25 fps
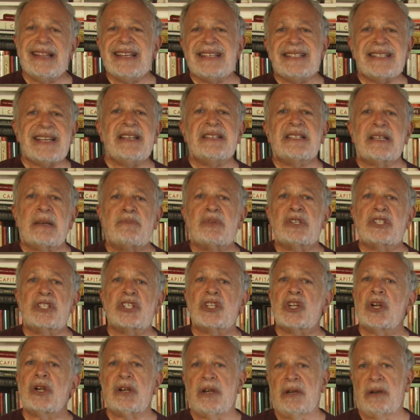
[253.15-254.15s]
This is
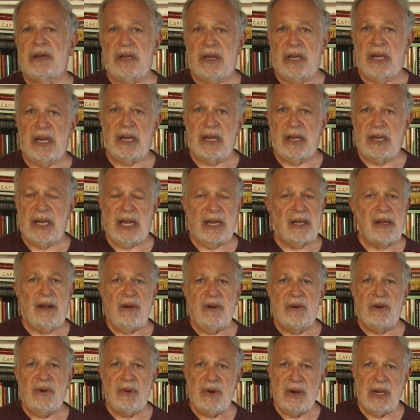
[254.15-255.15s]
absurd.
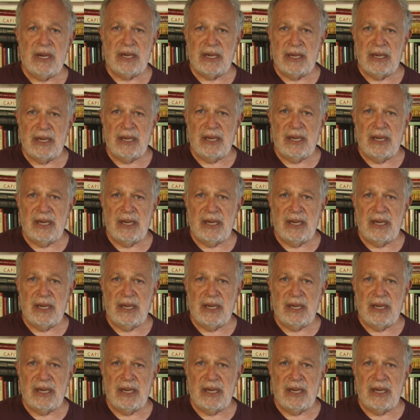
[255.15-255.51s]
Hello?